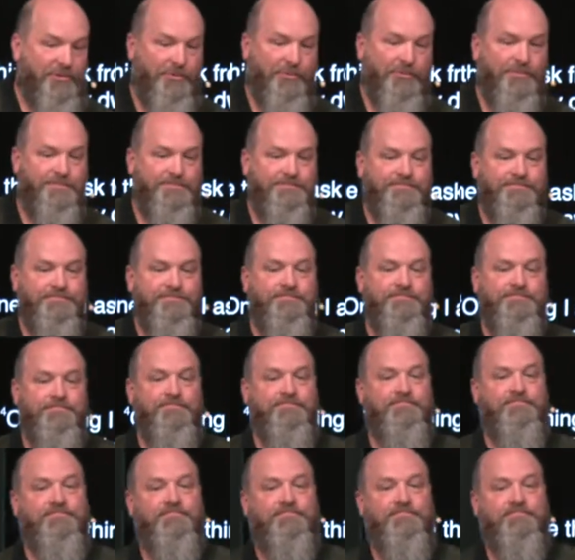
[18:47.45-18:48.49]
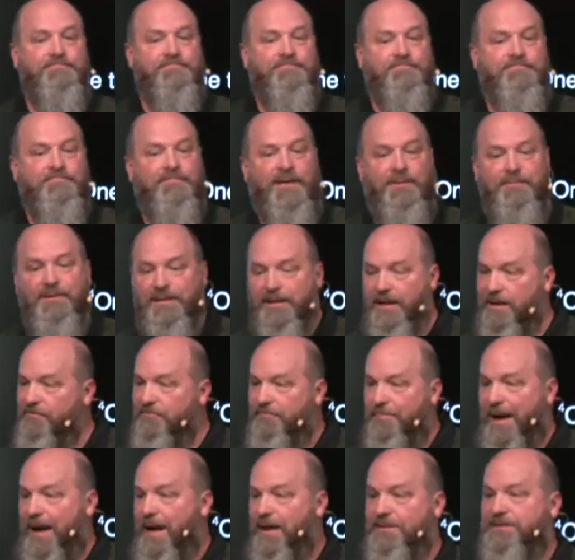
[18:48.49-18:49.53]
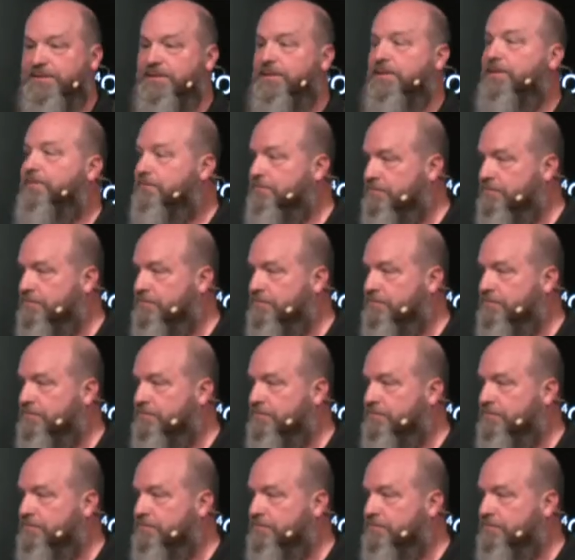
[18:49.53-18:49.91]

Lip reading: you. Maybe they've passed.